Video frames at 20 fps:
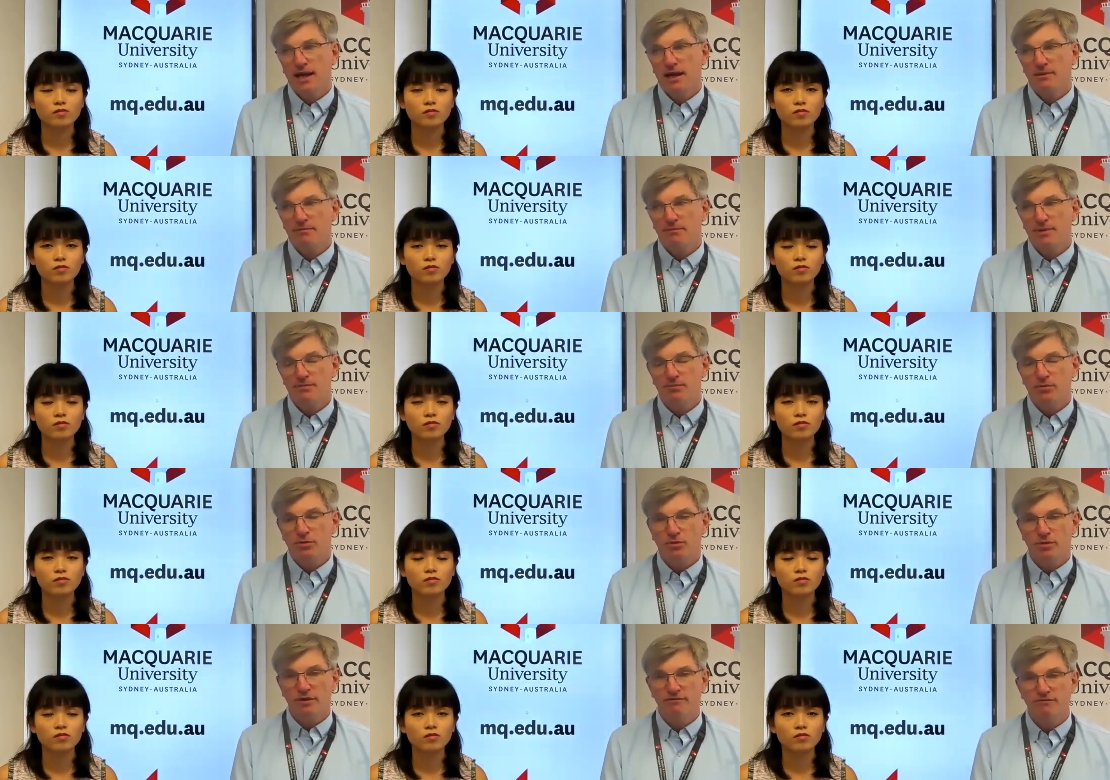Speaker 1: other
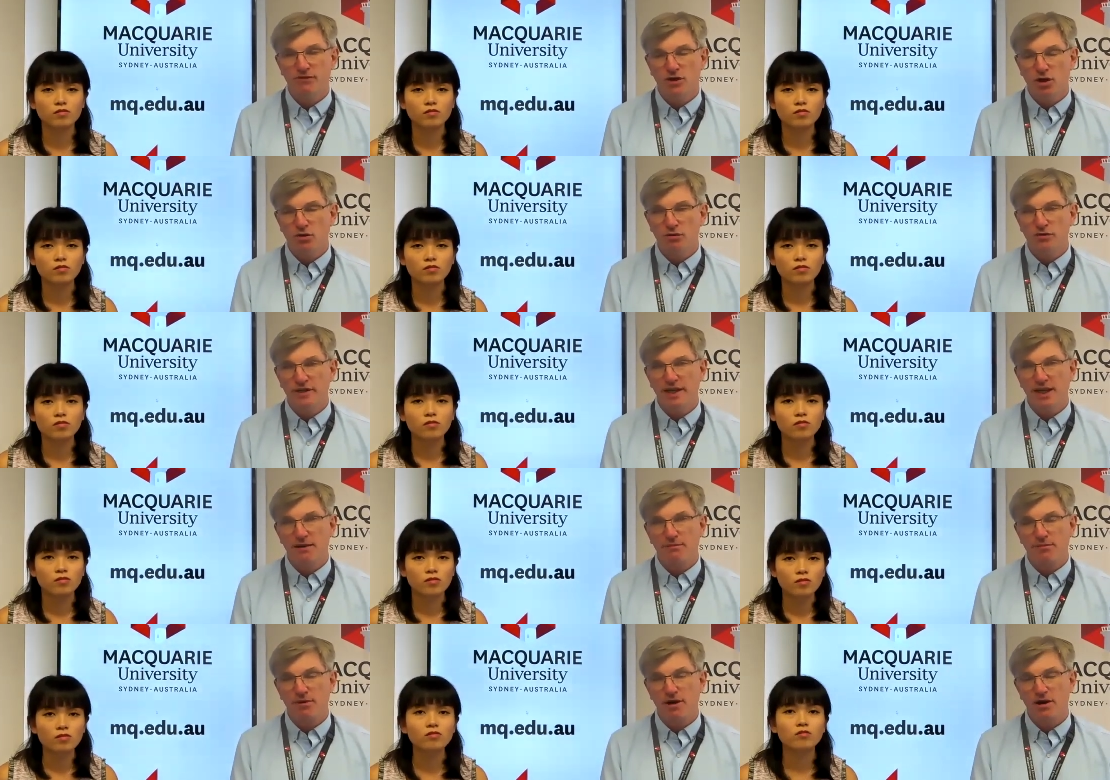people involved
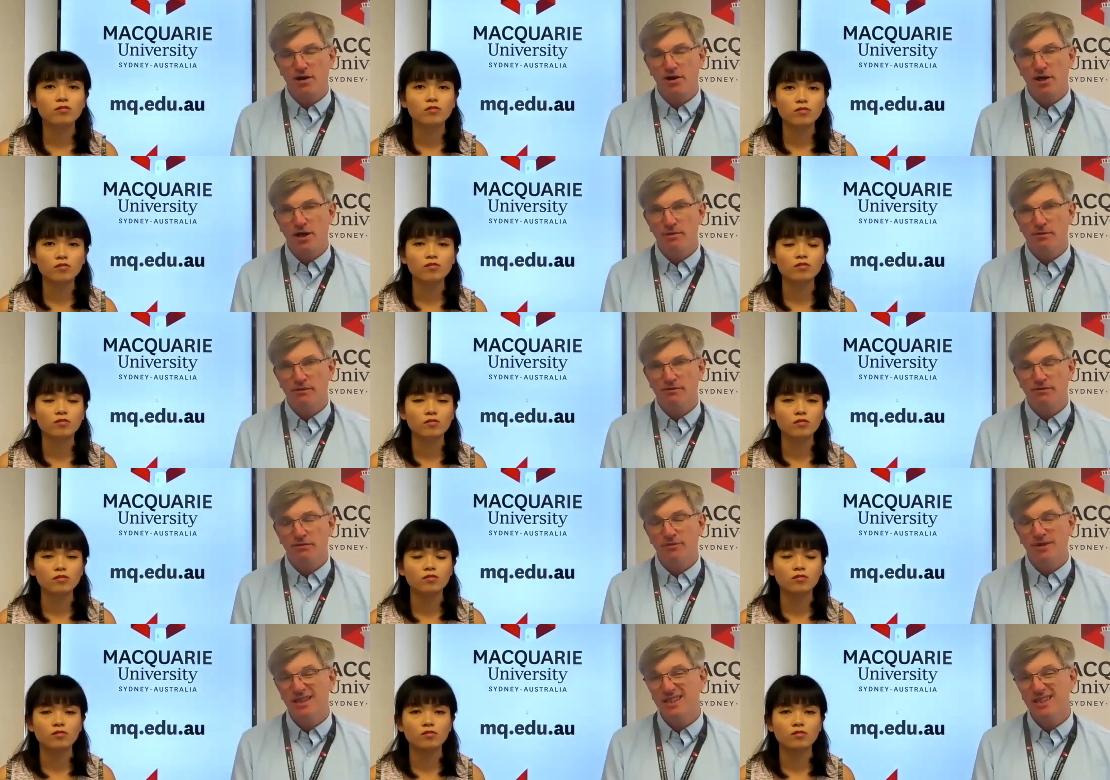in our program
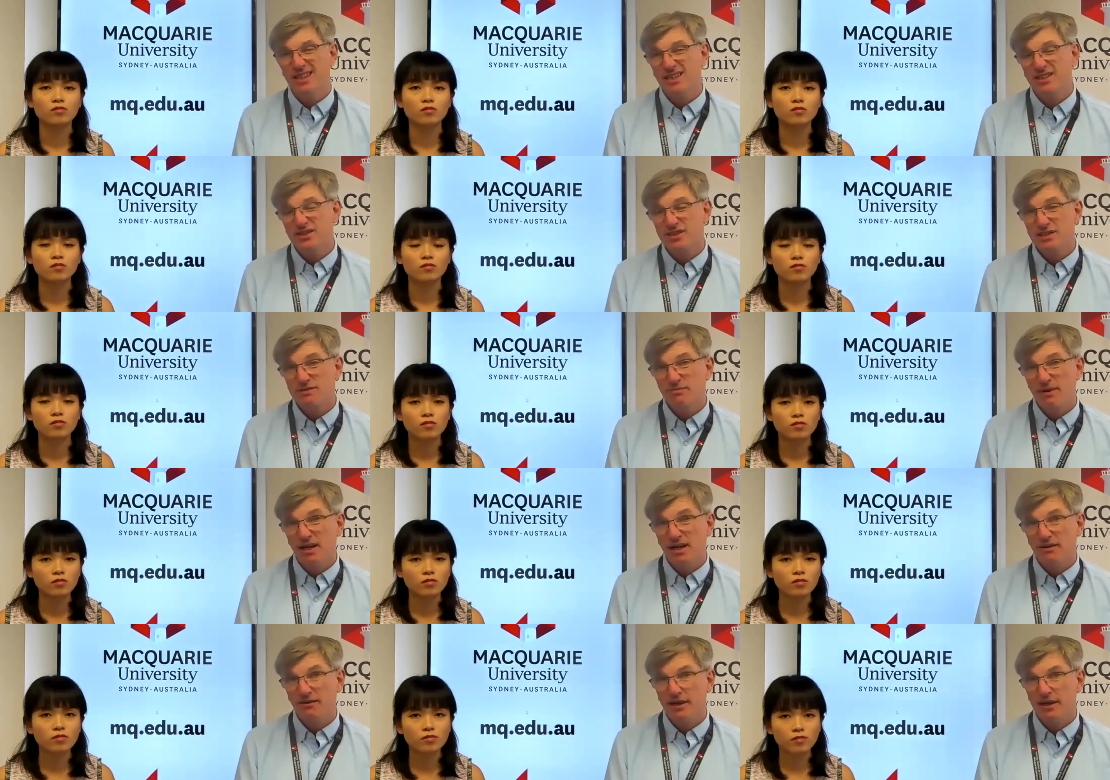are from intelligence
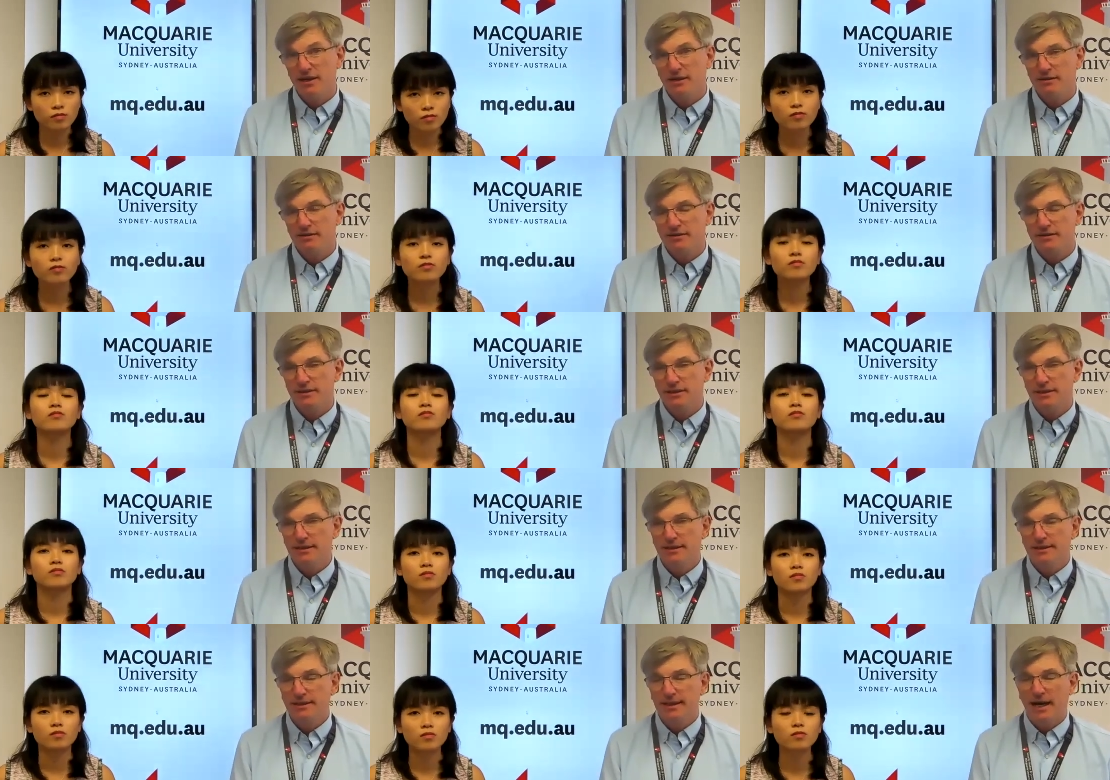background,
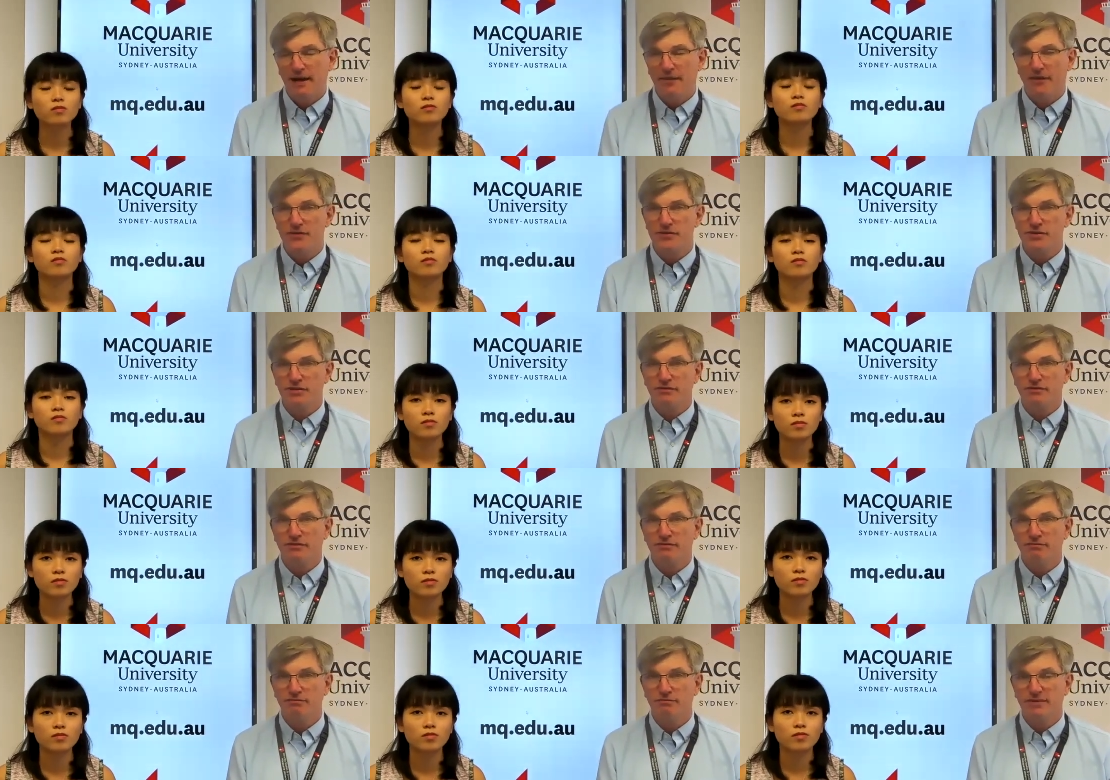others
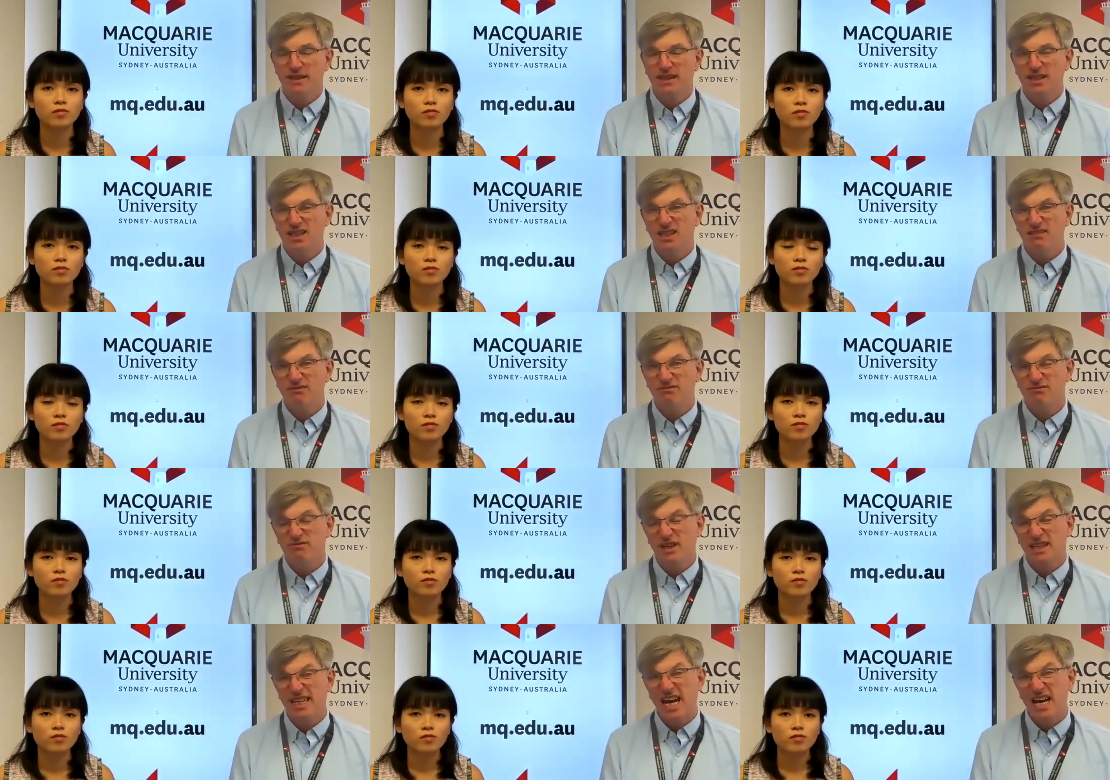are from
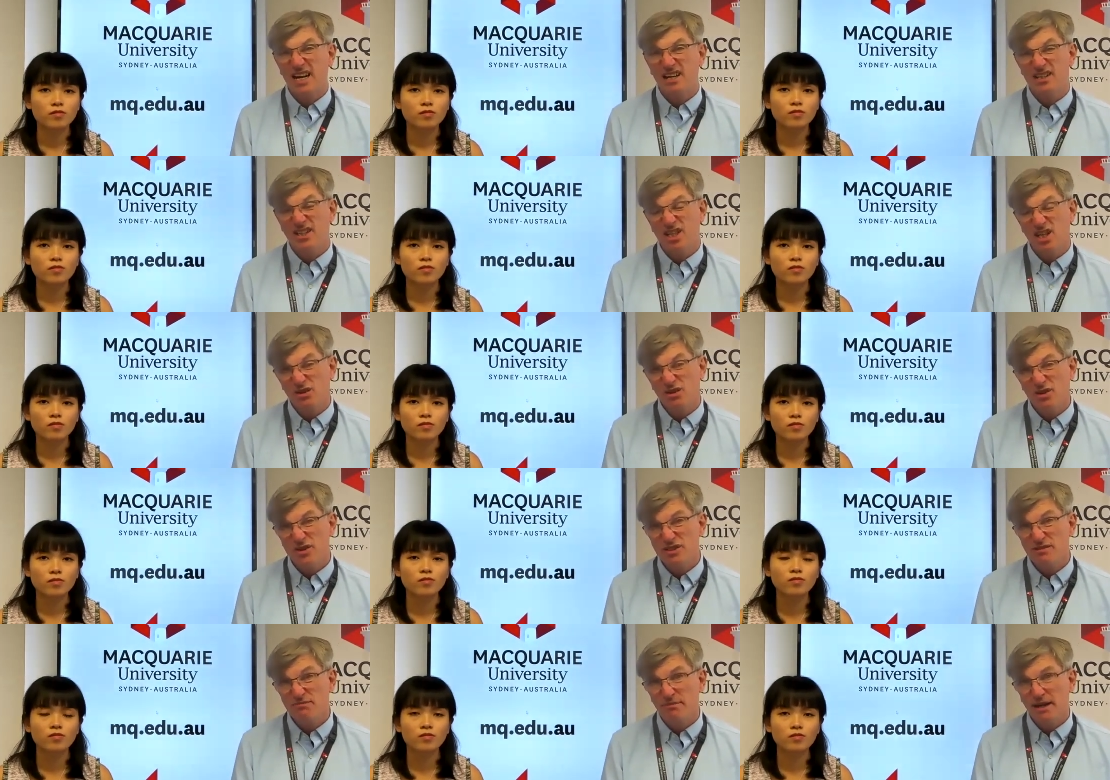a
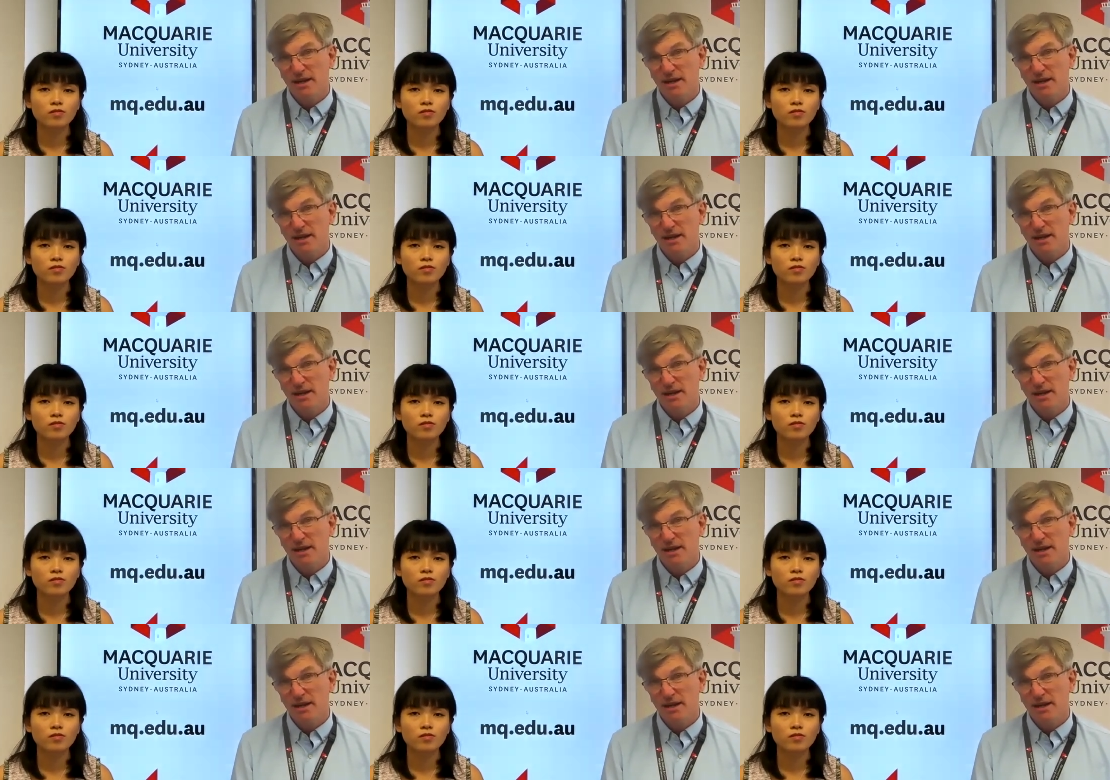counter-terrorism